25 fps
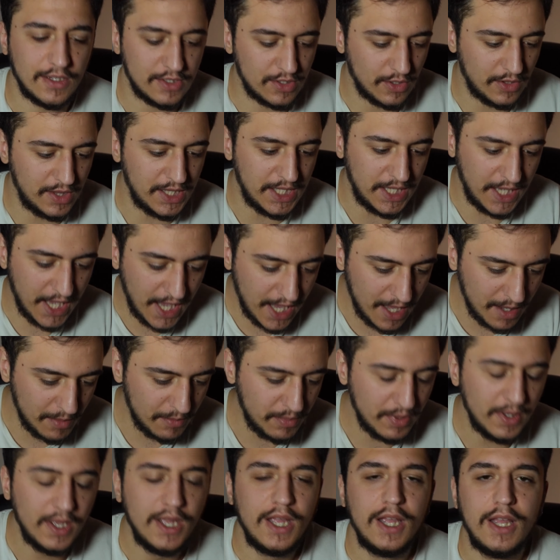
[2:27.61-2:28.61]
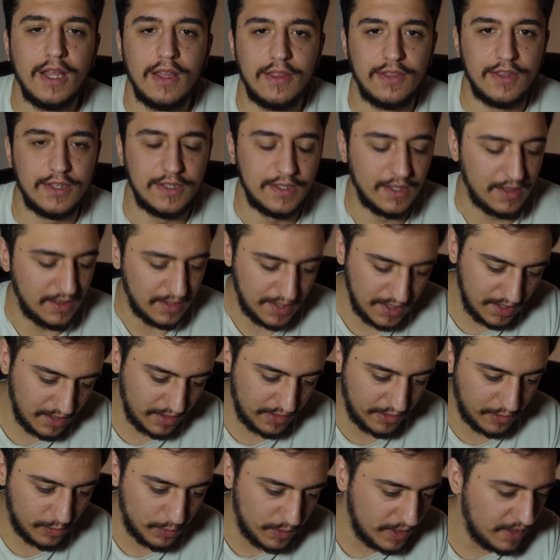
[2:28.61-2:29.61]
So the amp, the delay,
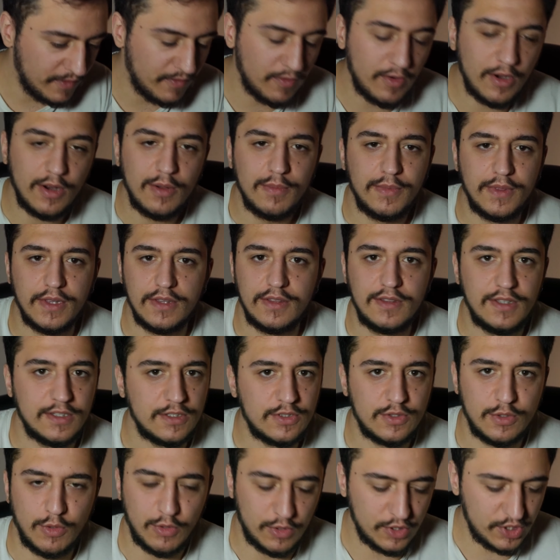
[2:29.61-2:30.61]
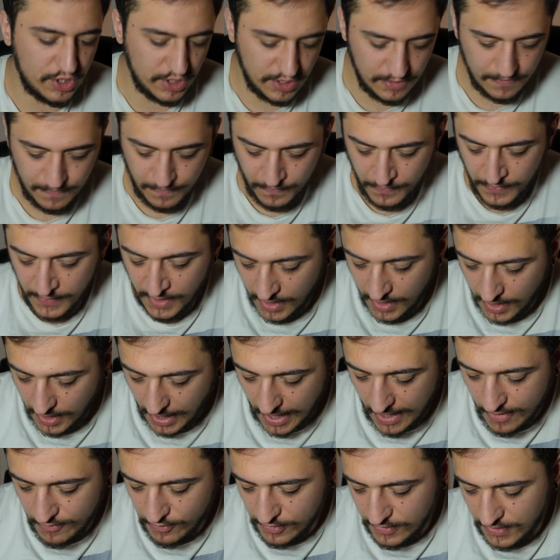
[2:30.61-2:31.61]
the reverb, the distortion,
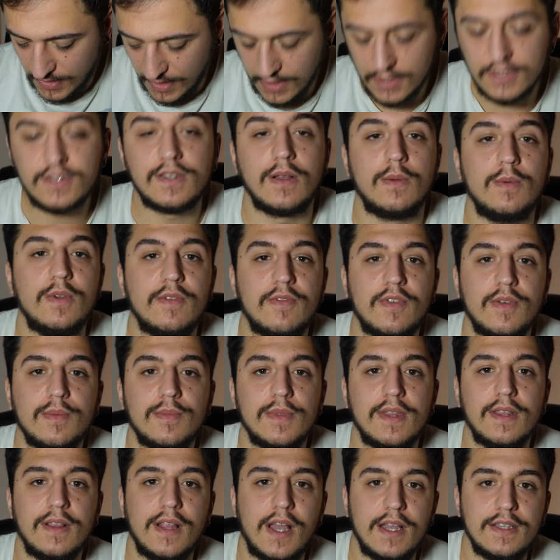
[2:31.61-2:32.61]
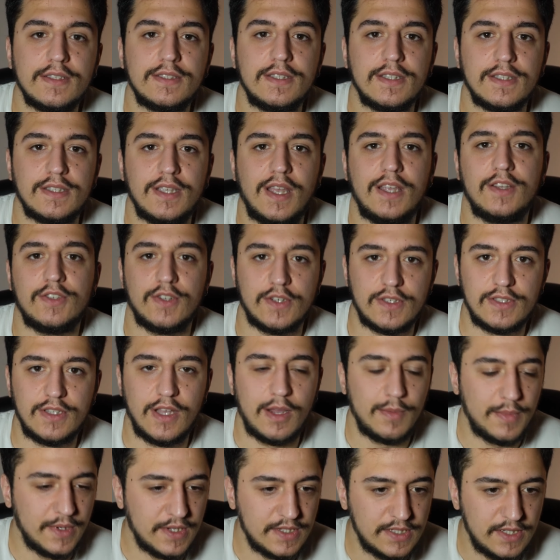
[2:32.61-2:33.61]
everything is coming from the Line 6 HX
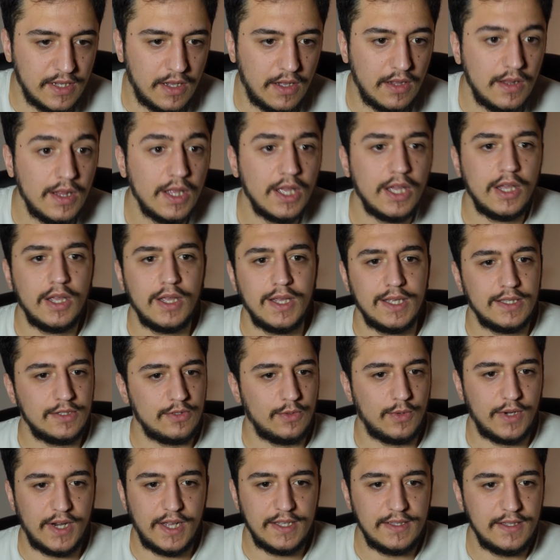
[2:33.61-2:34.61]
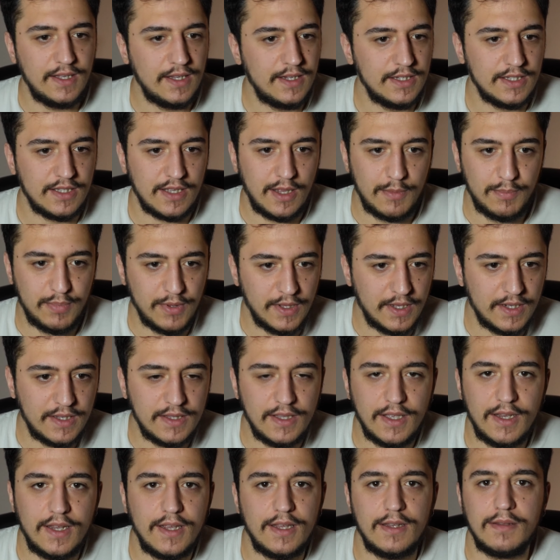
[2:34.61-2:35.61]
Stomp XL. So what I did is I plugged
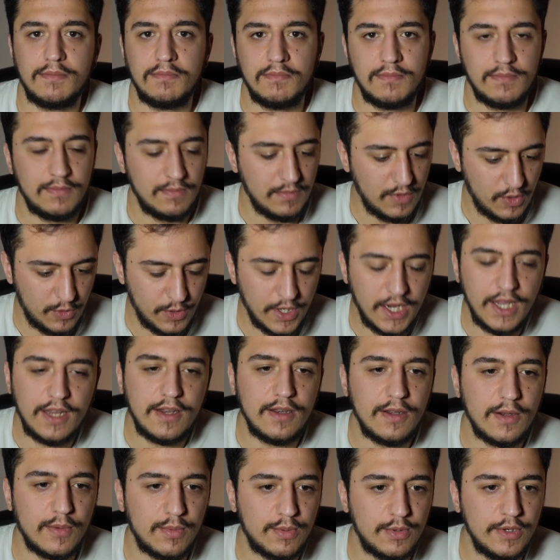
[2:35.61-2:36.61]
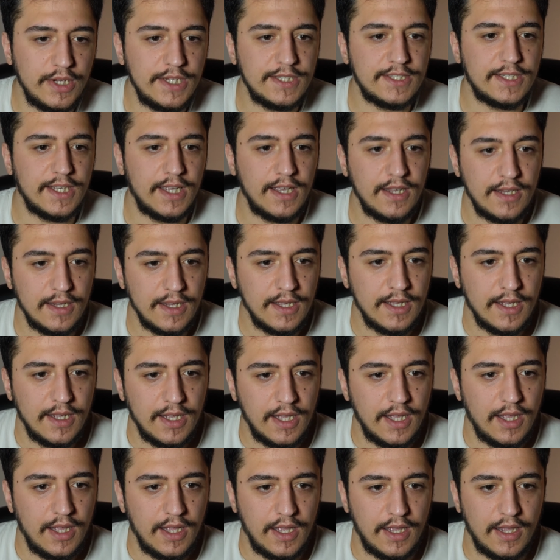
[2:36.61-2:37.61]
it in, created a preset,
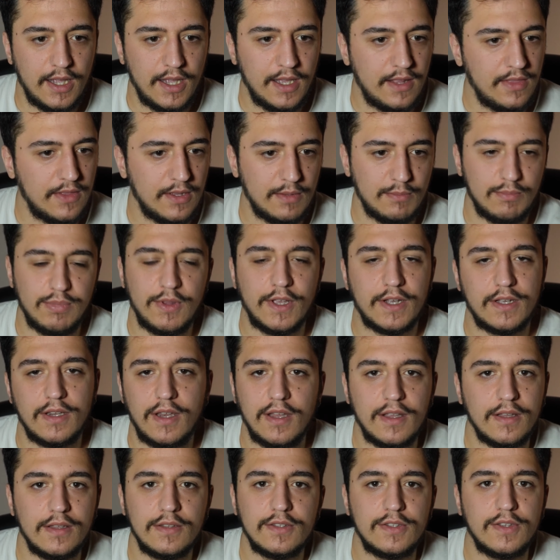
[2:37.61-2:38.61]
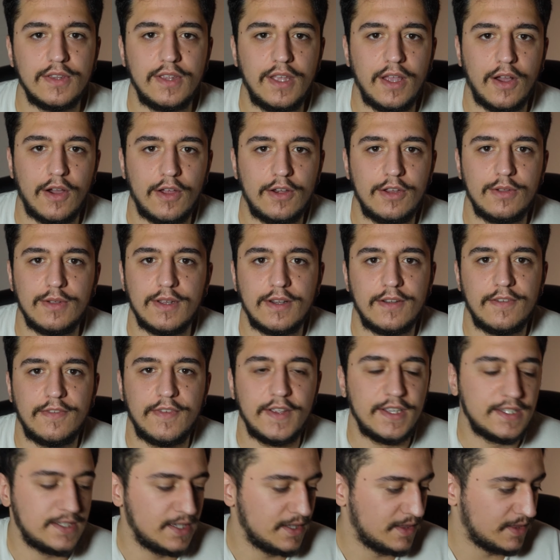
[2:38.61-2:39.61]
and then plugged it into the audio
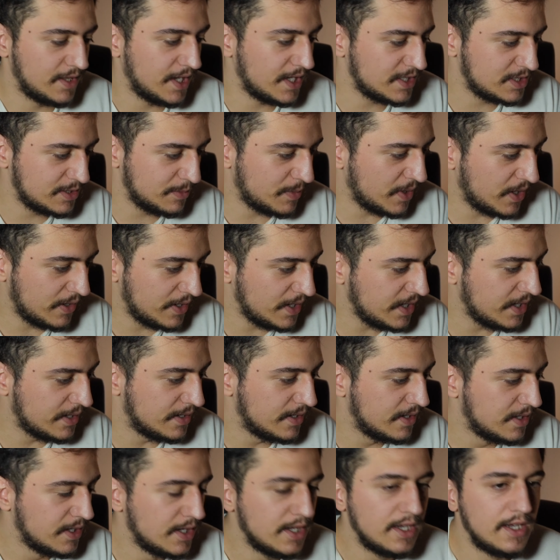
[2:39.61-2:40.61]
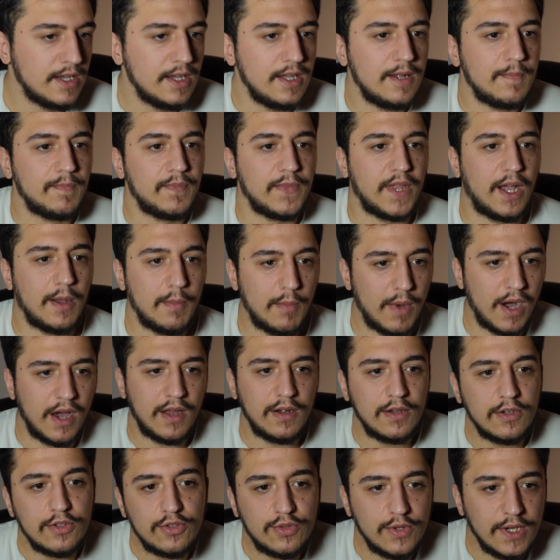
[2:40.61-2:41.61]
interface, and that's about it. I'm
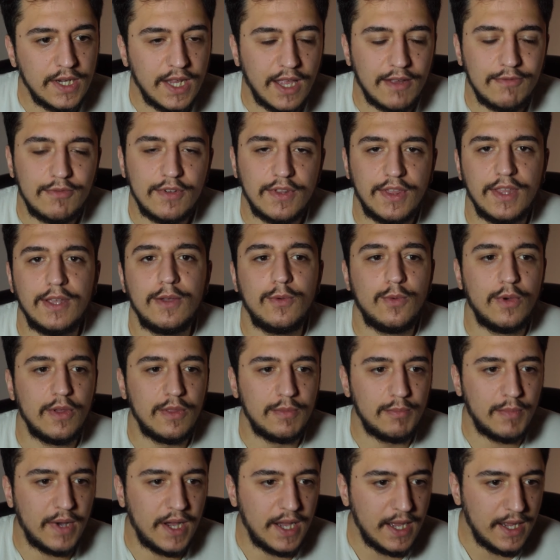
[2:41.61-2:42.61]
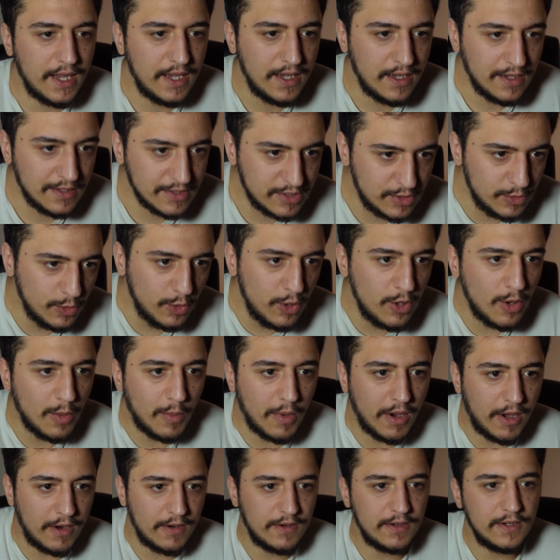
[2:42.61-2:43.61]
monitoring everything with my studio
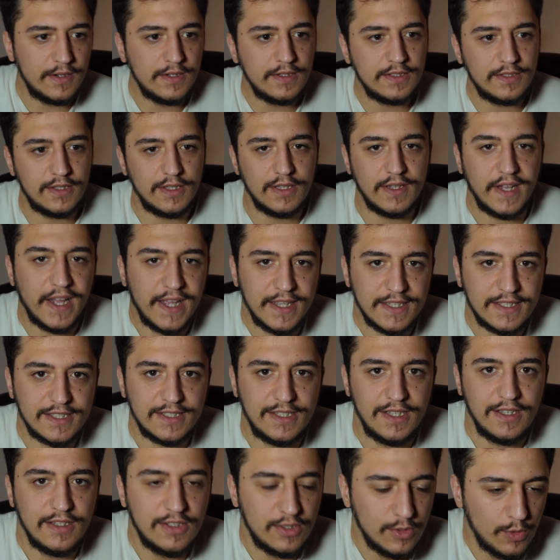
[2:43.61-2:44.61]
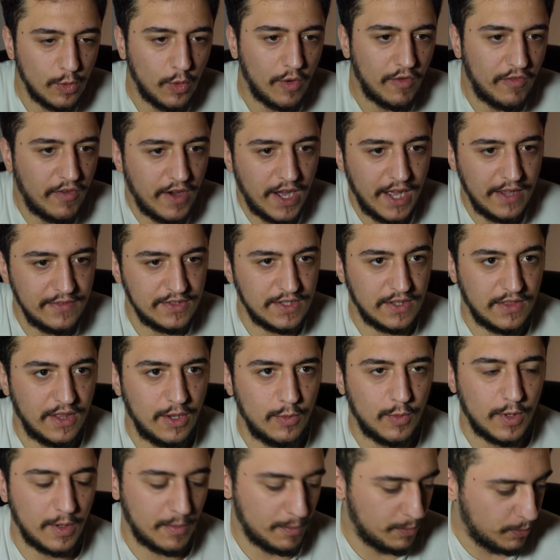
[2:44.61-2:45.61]
monitors, the SC205s, and they
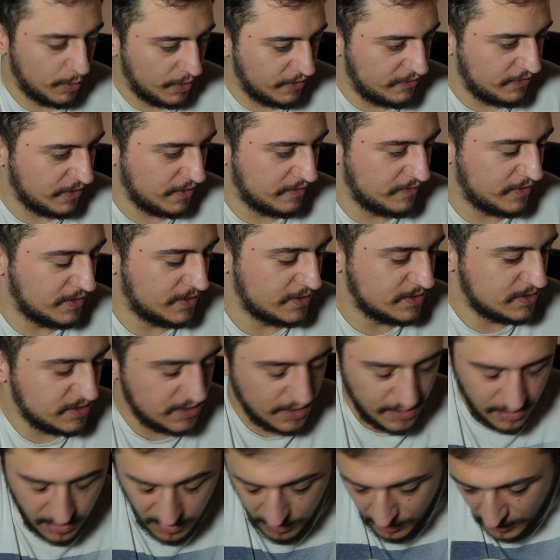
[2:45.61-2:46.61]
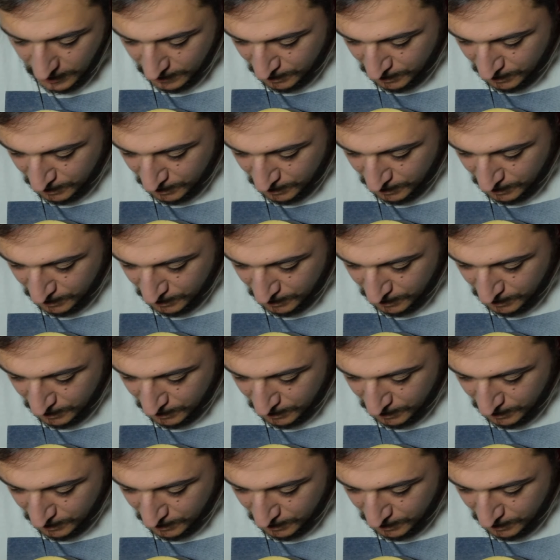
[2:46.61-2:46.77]
work perfect for this setup.